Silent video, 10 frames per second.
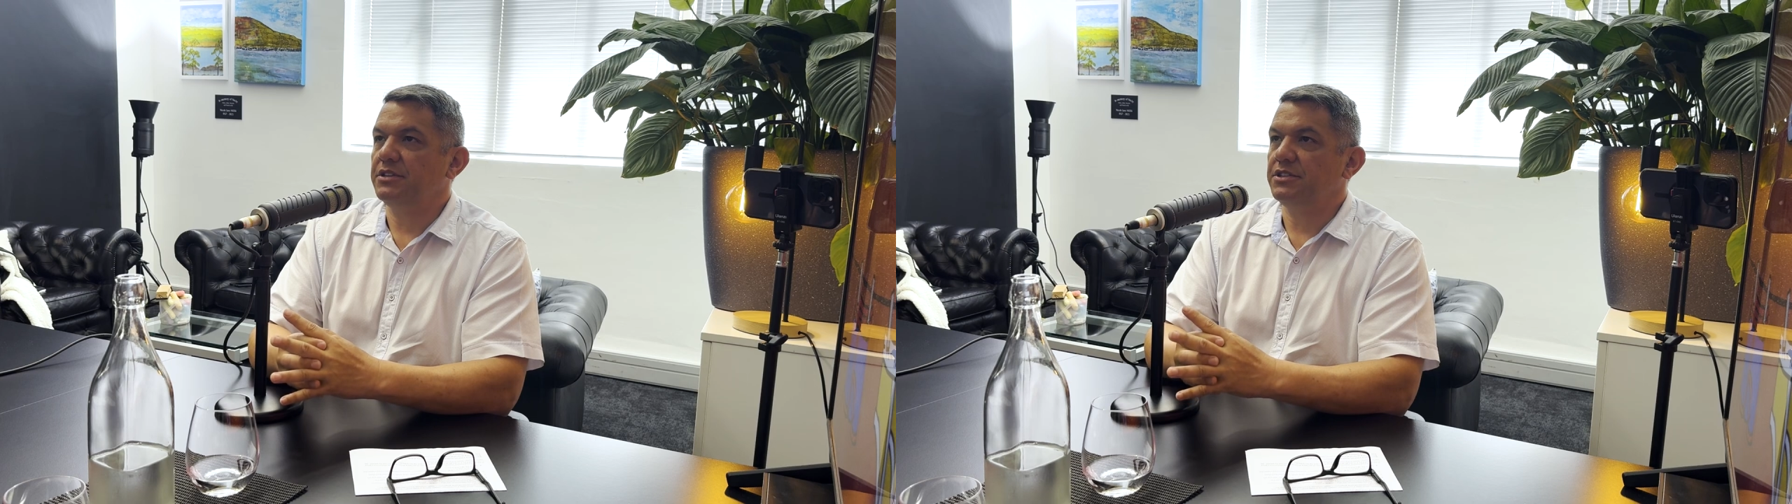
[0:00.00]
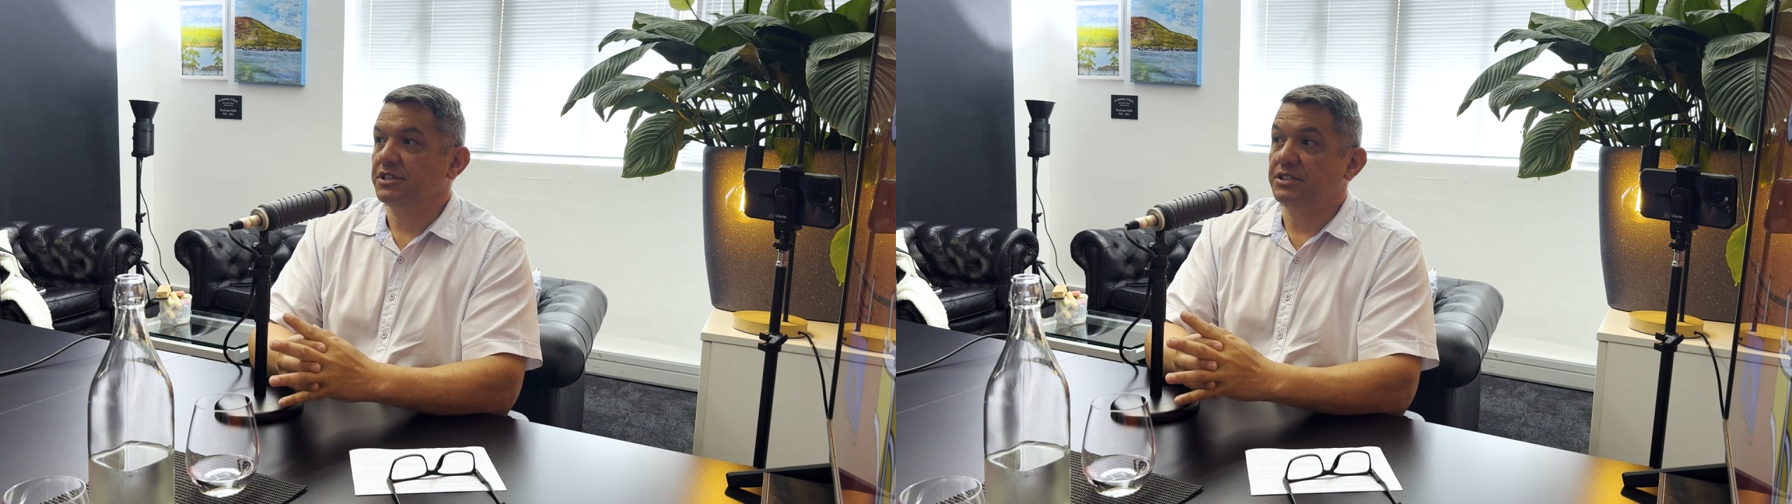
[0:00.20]

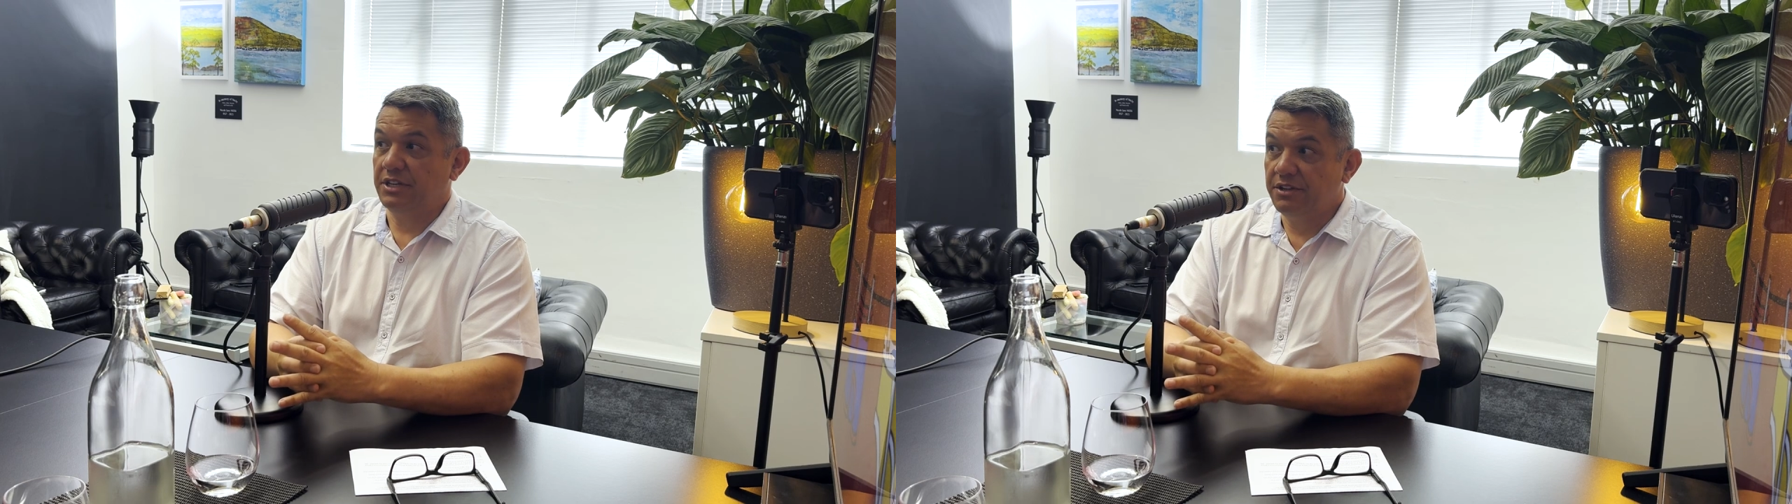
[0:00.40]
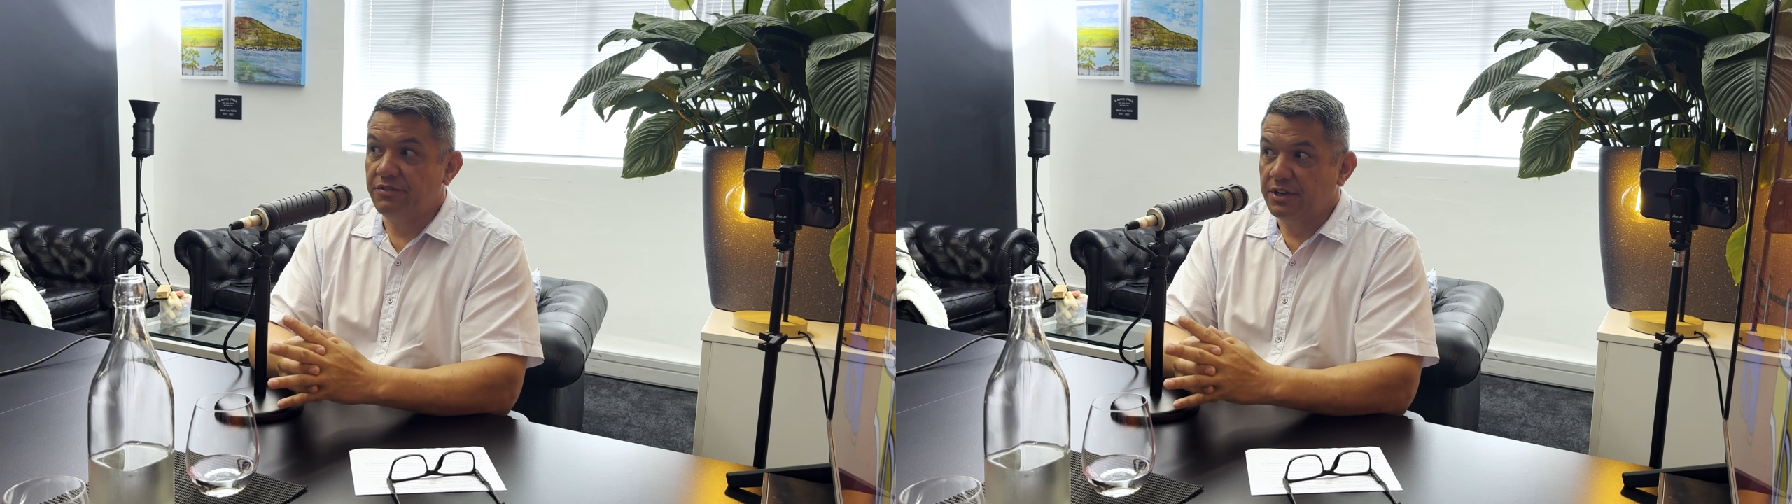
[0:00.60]
just to
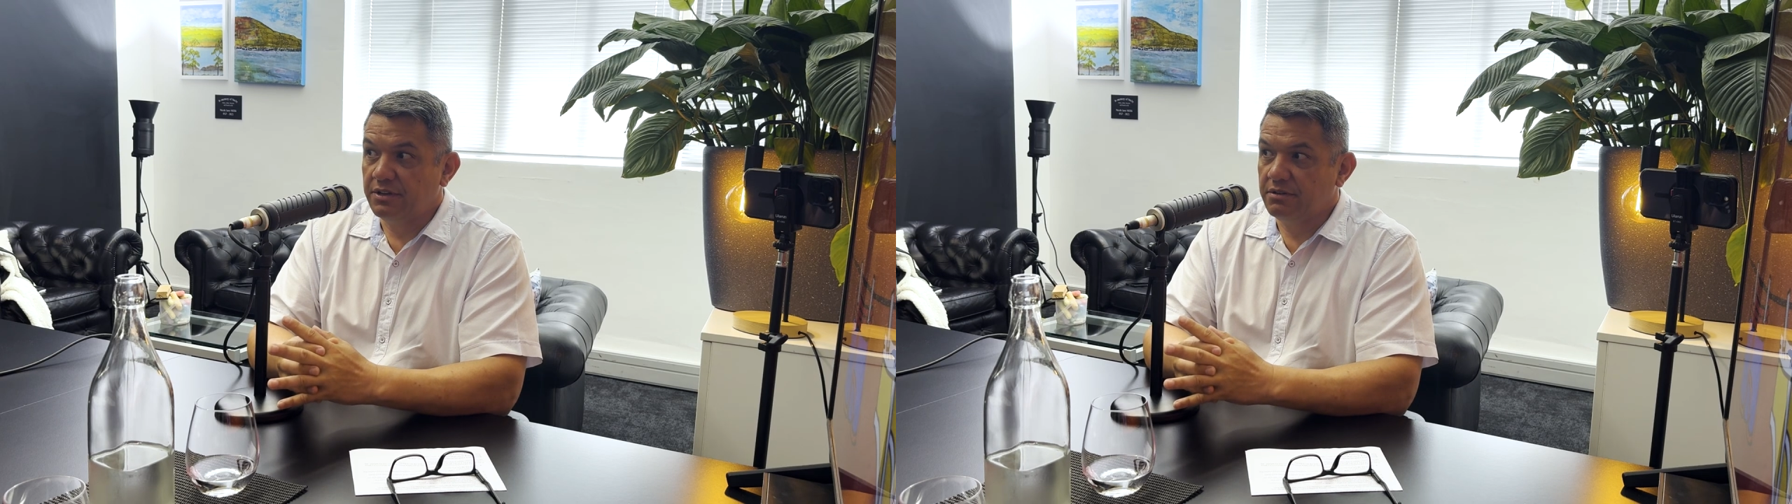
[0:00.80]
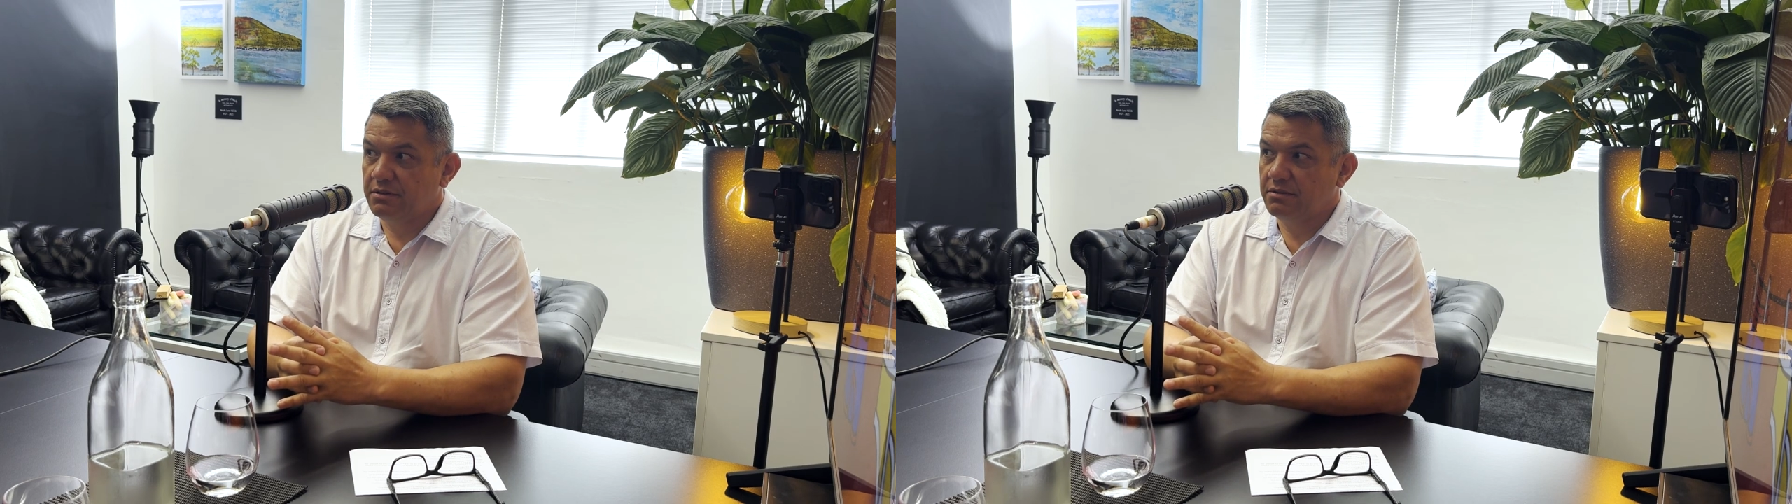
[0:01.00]
live
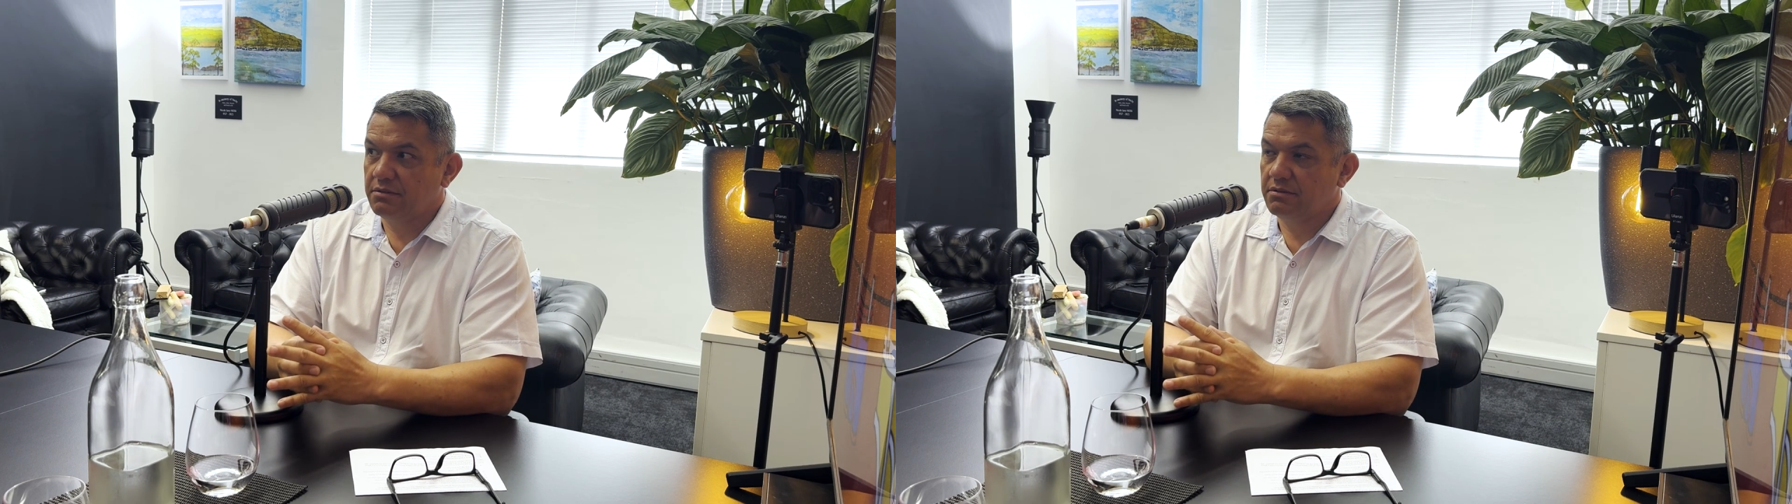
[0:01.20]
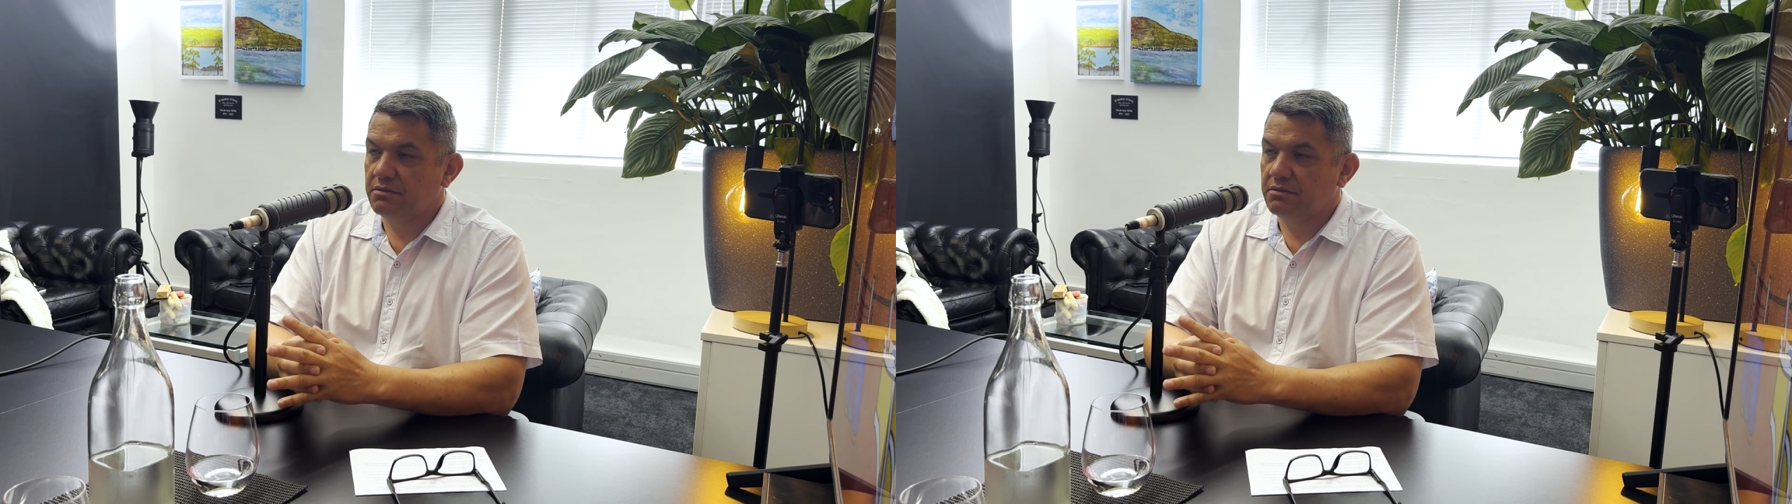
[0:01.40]
in,